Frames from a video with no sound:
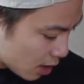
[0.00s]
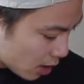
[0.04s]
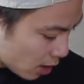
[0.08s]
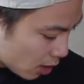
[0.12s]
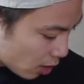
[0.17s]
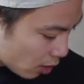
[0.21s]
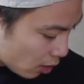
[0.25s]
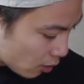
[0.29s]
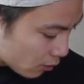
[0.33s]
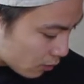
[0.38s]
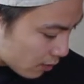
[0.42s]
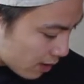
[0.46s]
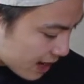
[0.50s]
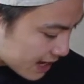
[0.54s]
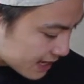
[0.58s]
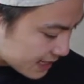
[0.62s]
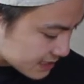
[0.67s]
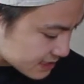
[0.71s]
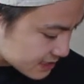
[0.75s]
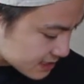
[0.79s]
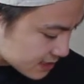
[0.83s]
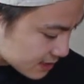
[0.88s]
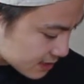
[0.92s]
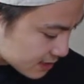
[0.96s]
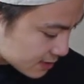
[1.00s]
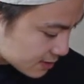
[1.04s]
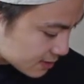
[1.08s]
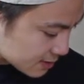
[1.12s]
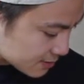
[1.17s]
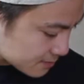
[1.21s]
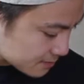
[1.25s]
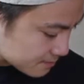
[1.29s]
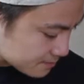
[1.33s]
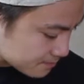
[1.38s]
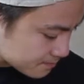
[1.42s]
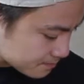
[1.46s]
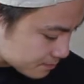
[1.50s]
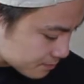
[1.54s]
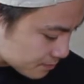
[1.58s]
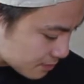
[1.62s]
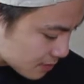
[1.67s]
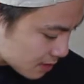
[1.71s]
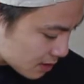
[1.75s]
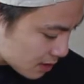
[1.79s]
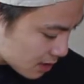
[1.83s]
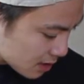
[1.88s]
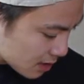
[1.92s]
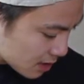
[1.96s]
Alright.
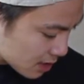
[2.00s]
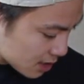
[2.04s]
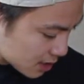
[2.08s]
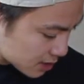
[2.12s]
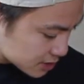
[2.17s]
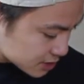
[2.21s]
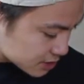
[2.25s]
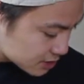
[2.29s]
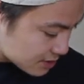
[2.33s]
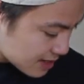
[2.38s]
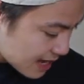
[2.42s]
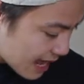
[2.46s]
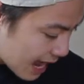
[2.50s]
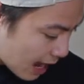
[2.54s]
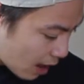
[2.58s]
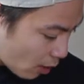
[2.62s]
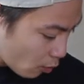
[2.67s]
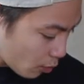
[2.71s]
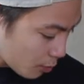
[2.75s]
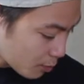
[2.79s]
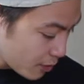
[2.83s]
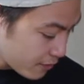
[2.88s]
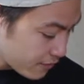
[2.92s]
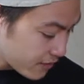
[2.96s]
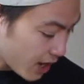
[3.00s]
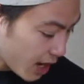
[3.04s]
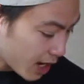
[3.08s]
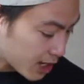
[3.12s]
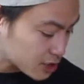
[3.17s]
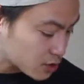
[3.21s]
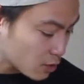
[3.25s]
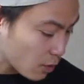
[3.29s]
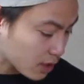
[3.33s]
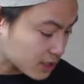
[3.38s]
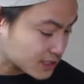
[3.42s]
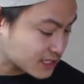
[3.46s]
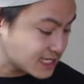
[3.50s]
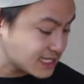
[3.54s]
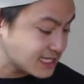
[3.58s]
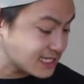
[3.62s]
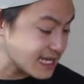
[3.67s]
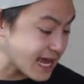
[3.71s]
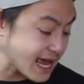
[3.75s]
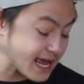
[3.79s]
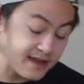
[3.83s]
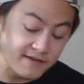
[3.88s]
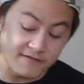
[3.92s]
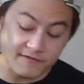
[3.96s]
So now we're moving on to our
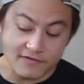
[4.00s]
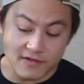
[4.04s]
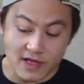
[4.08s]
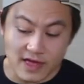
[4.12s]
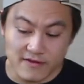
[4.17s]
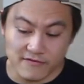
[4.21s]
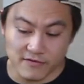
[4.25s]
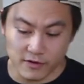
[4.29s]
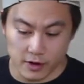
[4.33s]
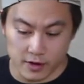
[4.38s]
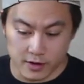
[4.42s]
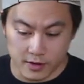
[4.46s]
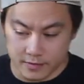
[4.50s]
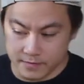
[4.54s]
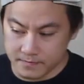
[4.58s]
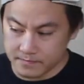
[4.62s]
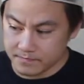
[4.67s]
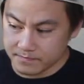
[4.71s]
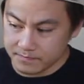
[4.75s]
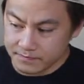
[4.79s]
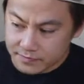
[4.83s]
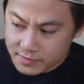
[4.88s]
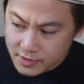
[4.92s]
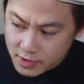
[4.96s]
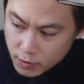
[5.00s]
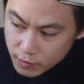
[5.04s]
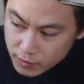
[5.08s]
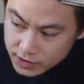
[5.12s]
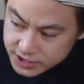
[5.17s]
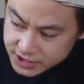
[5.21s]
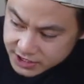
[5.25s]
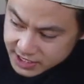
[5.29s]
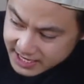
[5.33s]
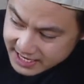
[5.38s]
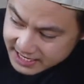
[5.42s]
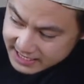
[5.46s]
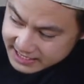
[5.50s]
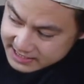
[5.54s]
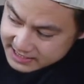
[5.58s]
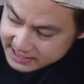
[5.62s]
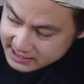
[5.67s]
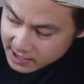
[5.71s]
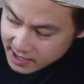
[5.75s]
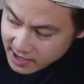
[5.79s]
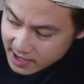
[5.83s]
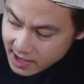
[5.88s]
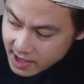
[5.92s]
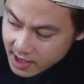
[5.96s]
second flavor, which
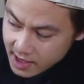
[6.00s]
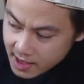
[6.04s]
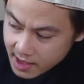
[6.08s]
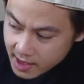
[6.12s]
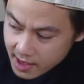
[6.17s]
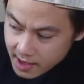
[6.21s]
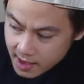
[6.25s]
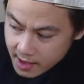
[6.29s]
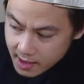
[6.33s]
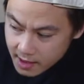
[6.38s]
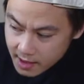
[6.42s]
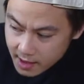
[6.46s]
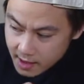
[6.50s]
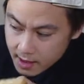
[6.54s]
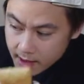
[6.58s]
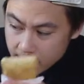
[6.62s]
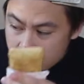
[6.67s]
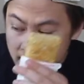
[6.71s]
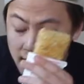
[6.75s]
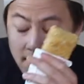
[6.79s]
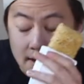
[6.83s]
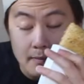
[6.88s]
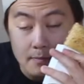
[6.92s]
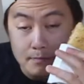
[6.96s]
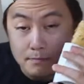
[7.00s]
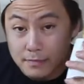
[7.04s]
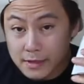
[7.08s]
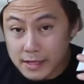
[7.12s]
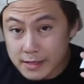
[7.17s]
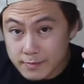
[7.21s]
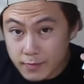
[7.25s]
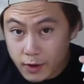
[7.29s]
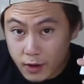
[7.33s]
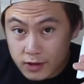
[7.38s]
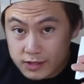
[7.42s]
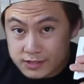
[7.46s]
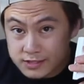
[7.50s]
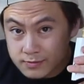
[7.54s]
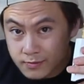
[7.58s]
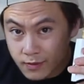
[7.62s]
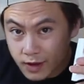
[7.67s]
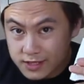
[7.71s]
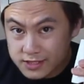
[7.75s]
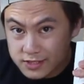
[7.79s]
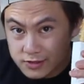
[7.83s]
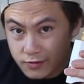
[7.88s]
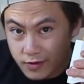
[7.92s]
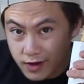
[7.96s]
is meatballs and
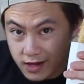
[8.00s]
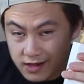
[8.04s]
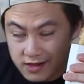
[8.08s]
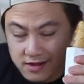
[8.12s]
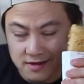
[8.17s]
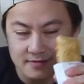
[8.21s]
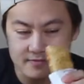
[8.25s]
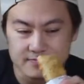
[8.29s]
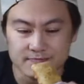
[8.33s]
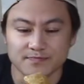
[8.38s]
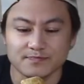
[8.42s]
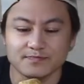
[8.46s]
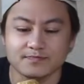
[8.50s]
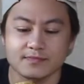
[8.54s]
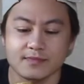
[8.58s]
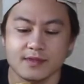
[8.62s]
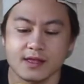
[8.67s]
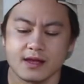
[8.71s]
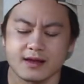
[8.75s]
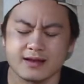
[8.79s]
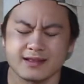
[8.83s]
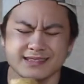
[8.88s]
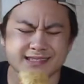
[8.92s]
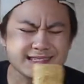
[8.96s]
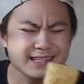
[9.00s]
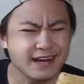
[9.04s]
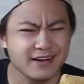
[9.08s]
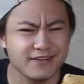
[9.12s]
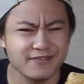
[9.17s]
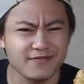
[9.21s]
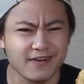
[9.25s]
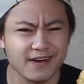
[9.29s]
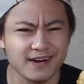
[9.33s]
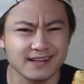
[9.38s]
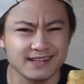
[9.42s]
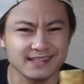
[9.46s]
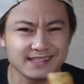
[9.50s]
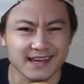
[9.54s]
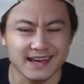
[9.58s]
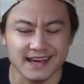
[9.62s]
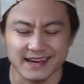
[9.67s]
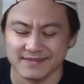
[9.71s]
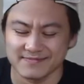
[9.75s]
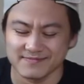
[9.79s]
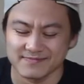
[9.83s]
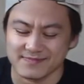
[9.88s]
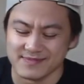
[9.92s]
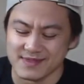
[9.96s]
mozzarella. It's kind of fun to
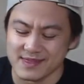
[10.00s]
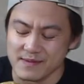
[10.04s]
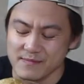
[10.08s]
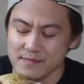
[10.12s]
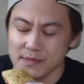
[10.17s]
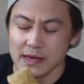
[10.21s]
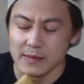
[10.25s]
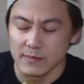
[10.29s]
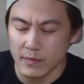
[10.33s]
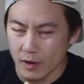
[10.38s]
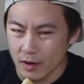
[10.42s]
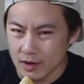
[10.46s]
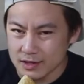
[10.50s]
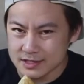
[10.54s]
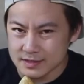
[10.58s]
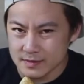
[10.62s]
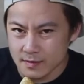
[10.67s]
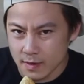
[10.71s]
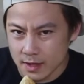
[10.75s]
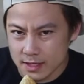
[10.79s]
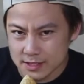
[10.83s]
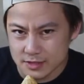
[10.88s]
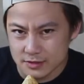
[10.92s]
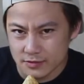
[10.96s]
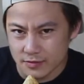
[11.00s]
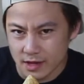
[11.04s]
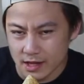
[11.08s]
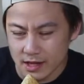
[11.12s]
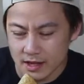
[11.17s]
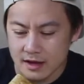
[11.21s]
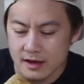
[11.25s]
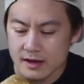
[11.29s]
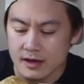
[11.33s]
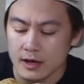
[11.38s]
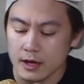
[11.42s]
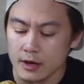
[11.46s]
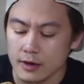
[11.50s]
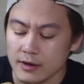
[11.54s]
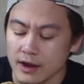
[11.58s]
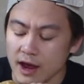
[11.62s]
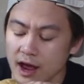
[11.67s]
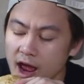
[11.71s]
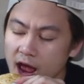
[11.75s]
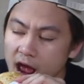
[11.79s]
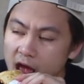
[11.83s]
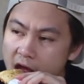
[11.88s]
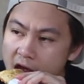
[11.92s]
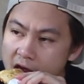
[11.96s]
say. Meatballs and mozzarella.
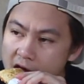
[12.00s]
Okay.